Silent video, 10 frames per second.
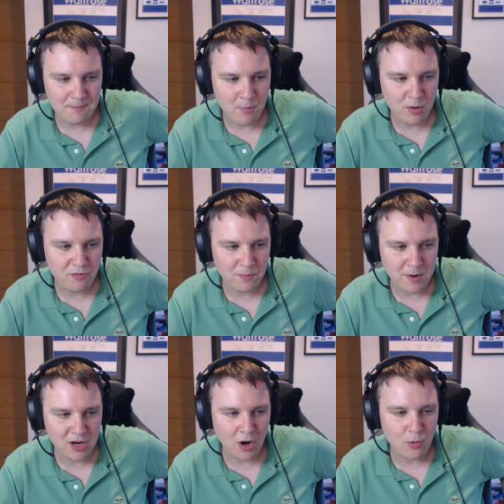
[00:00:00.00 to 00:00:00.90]
moved from a
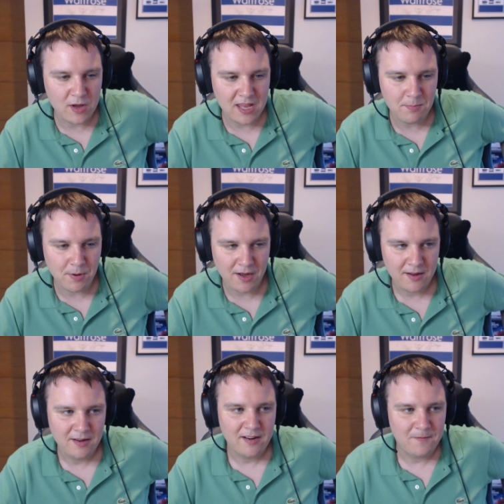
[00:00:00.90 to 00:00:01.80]
goalkeeper
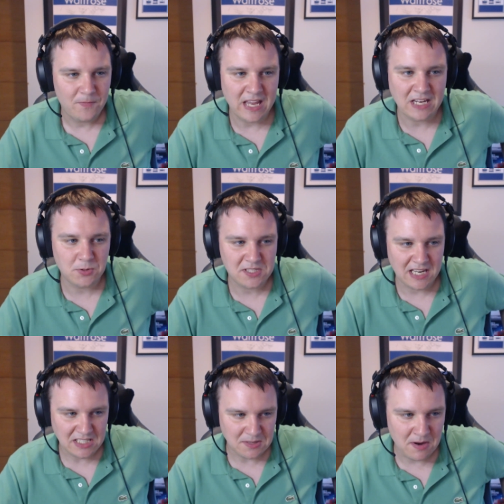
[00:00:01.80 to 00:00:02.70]
into a
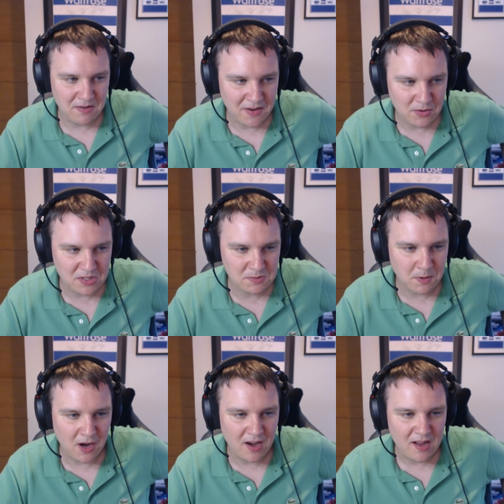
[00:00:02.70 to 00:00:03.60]
centre midfield
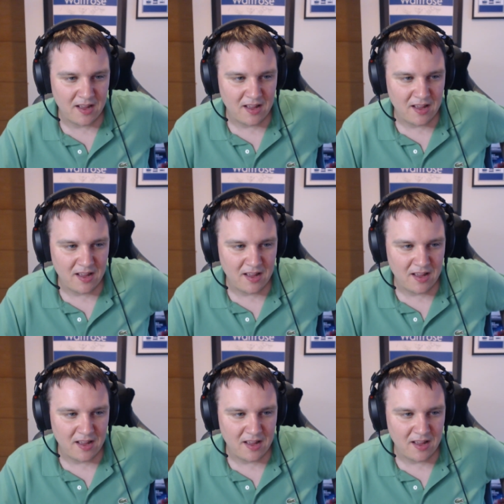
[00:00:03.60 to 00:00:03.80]
spot.